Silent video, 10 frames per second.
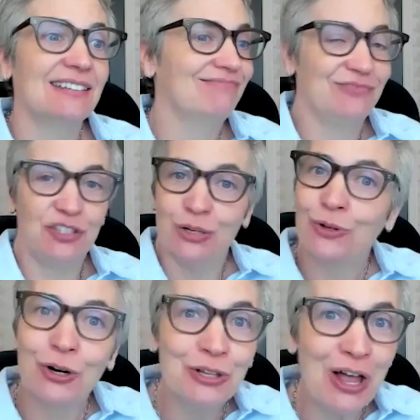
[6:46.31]
Jim Crow
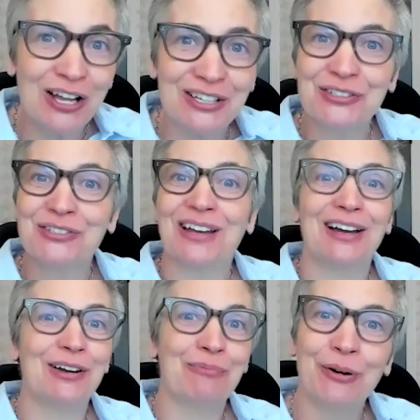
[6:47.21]
laws uh,
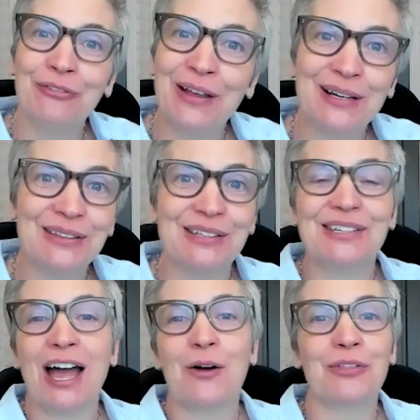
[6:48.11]
pervaded the
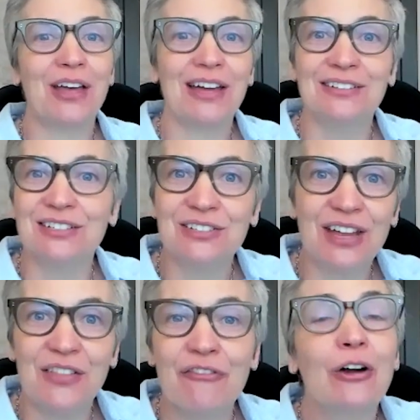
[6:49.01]
South, and and the
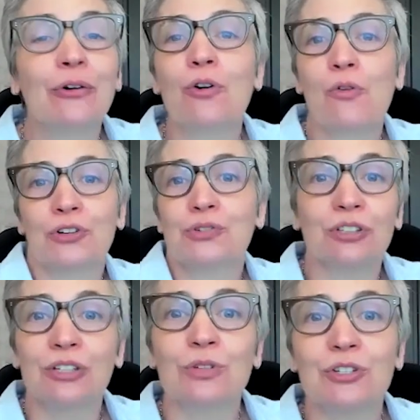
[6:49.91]
federal courts really
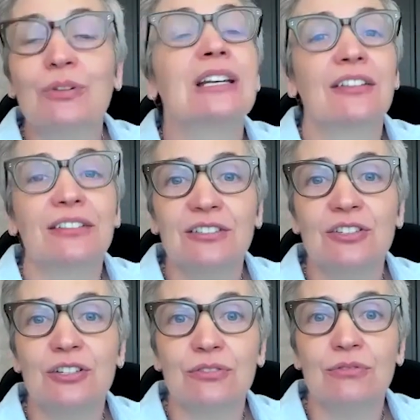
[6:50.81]
were doing nothing
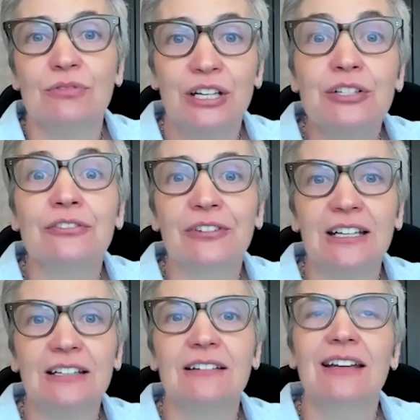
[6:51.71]
to
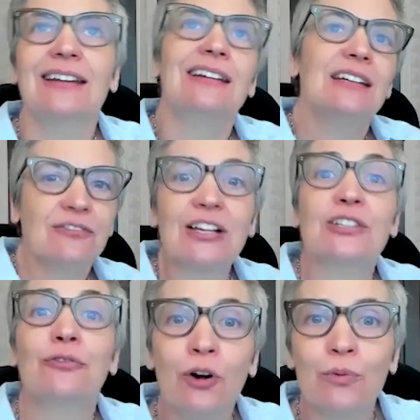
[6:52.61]
intervene.
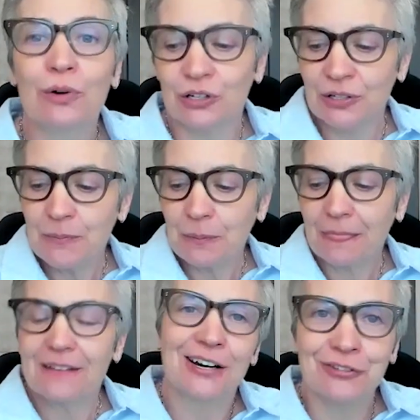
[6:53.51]
Fast forward
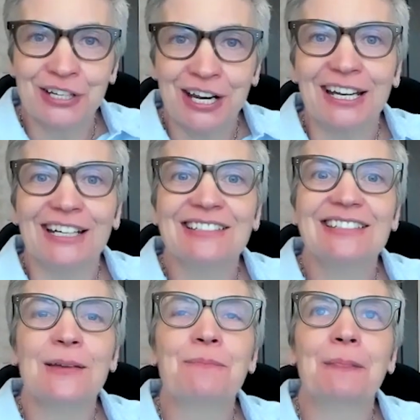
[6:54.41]
several
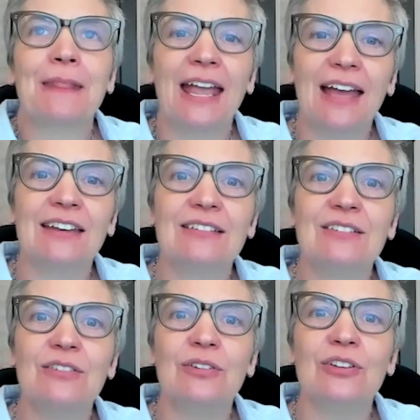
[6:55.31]
decades, and
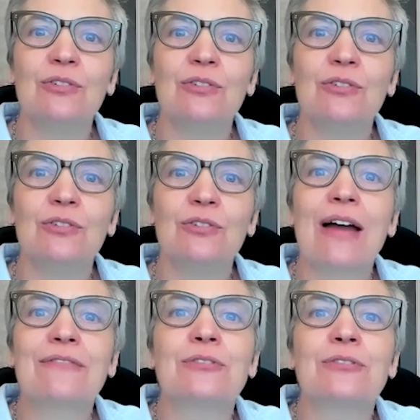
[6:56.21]
you
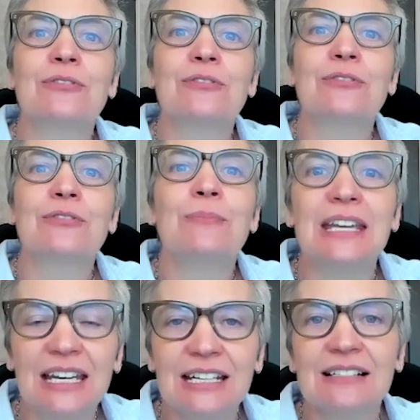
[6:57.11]
have the
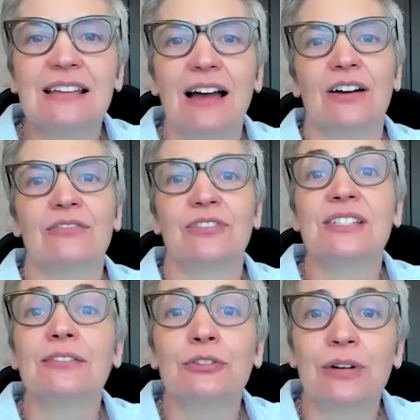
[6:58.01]
beginnings of the
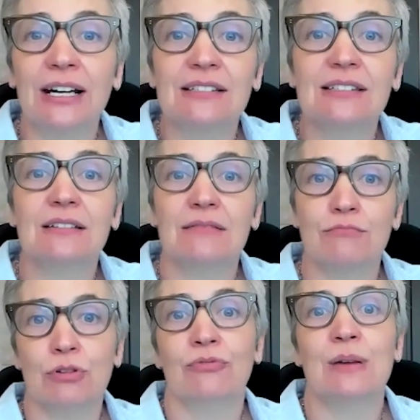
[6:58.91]
civil rights
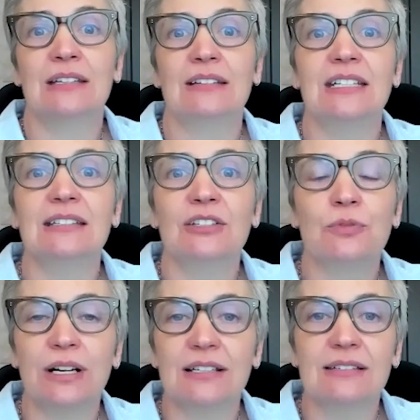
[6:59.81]
movement in the
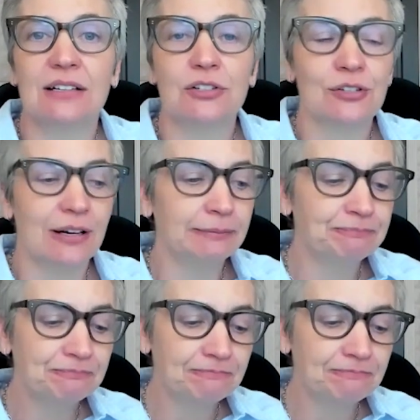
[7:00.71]
20th century,